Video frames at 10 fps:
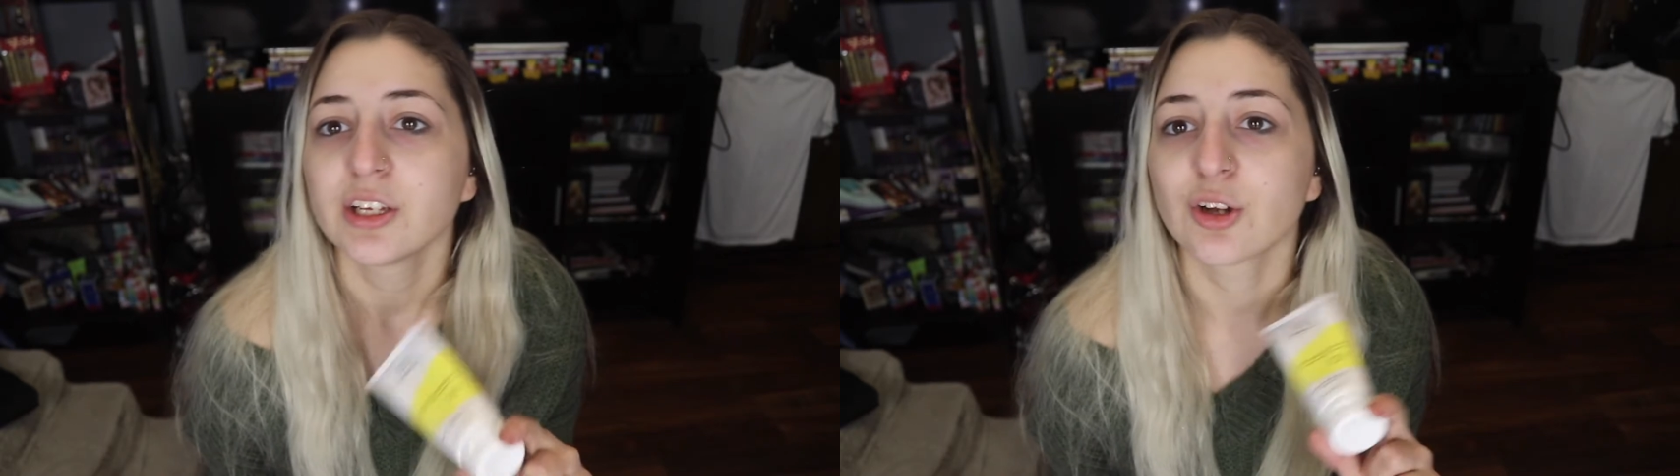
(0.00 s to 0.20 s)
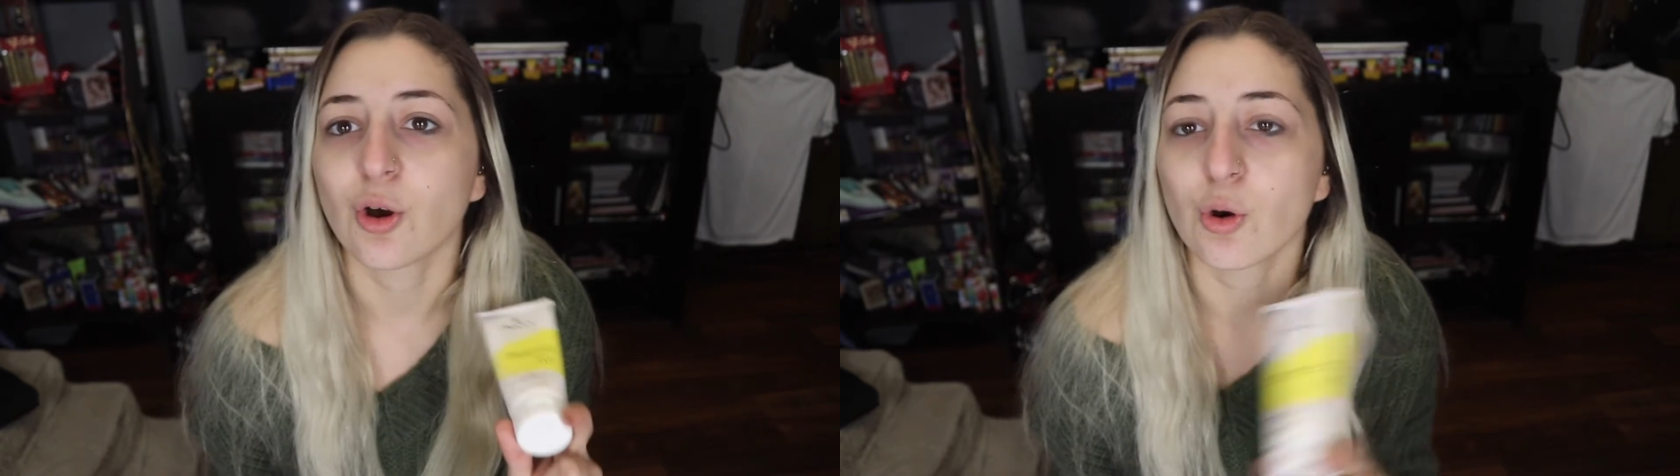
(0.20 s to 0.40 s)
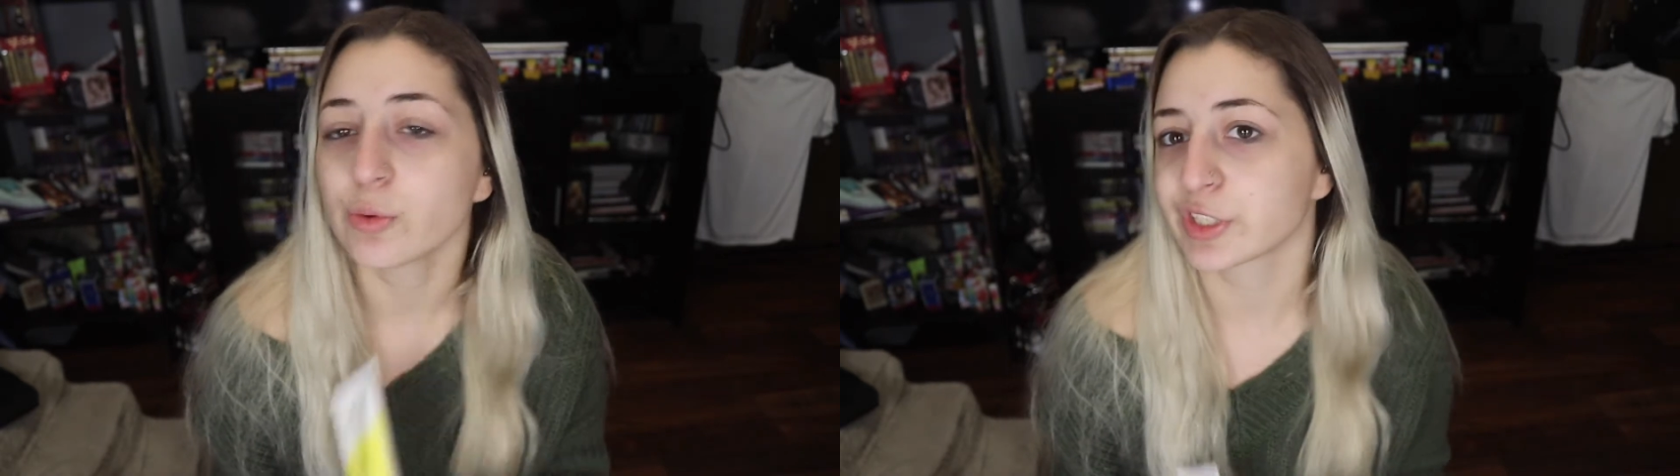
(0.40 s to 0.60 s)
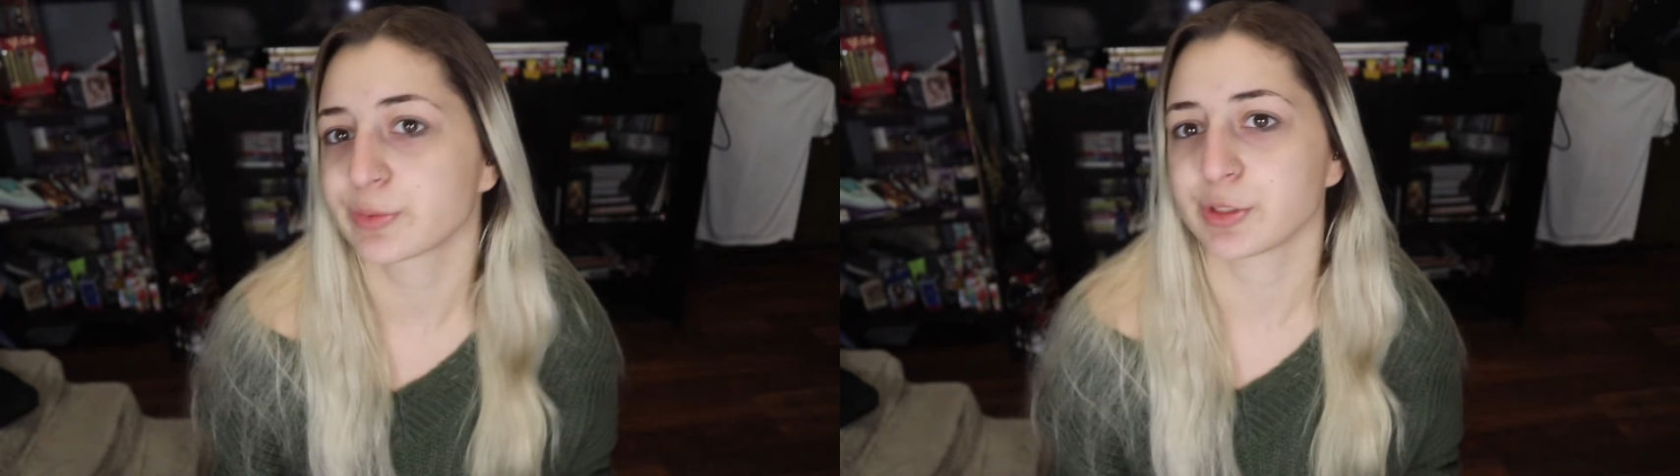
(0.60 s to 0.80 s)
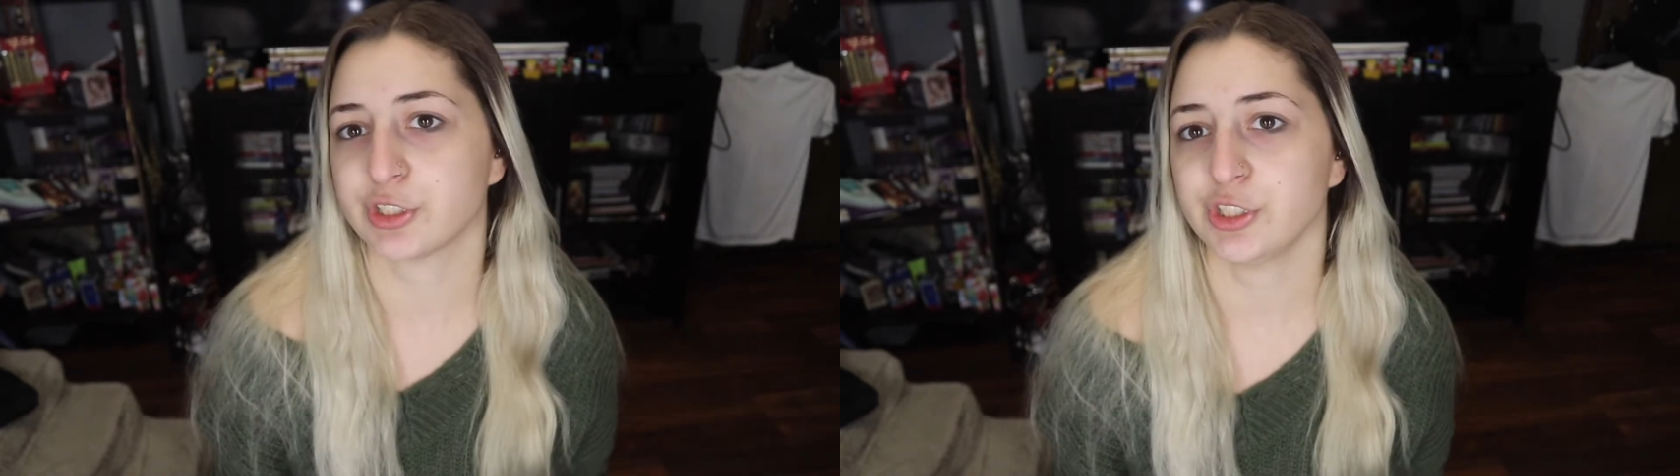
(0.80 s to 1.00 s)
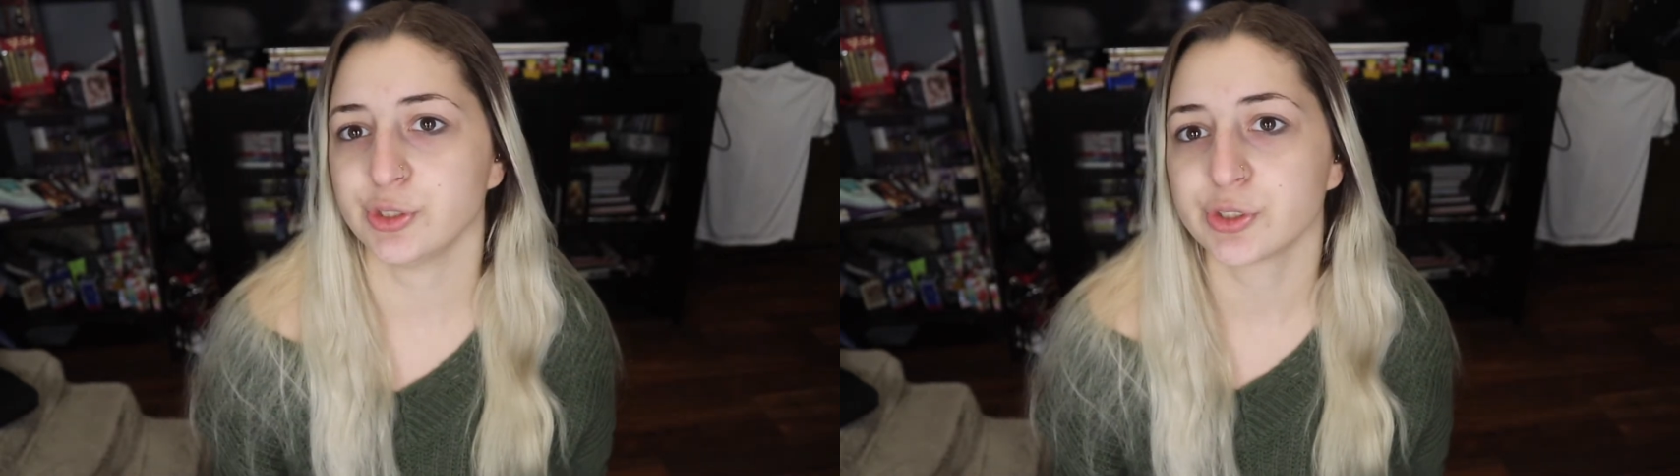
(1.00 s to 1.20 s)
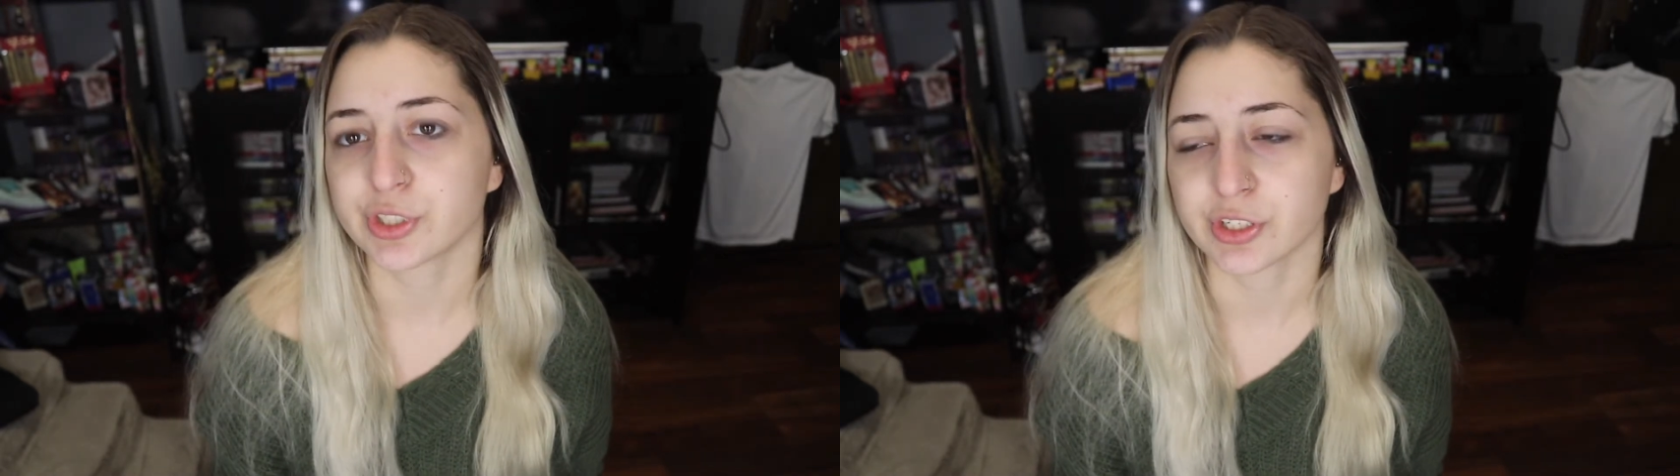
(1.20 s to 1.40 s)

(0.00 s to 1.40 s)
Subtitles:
You're always supposed to use